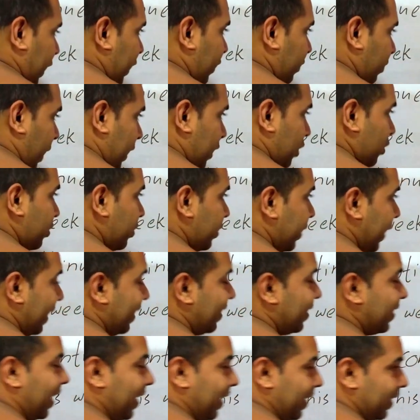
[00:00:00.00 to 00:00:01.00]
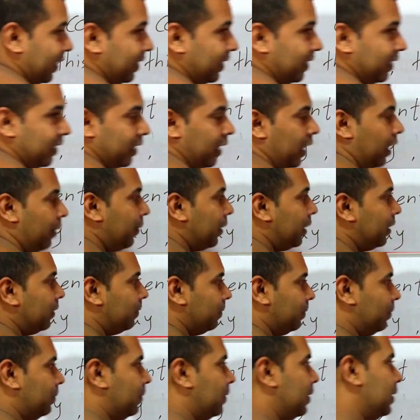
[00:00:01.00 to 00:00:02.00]
by using entire year, I mean
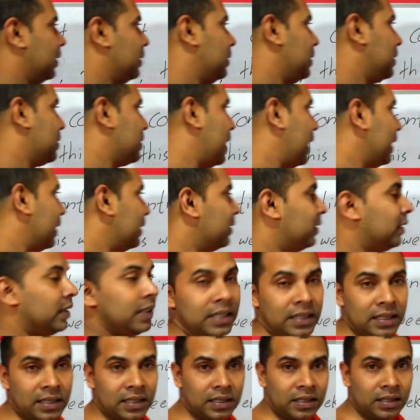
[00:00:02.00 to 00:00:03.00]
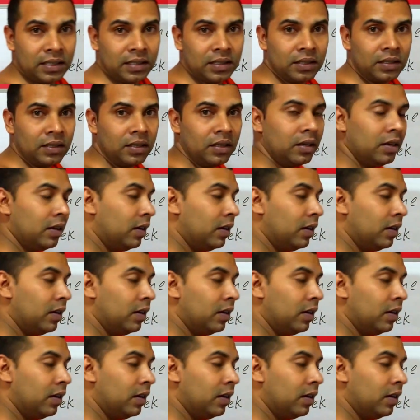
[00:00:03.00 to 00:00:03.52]
just like this.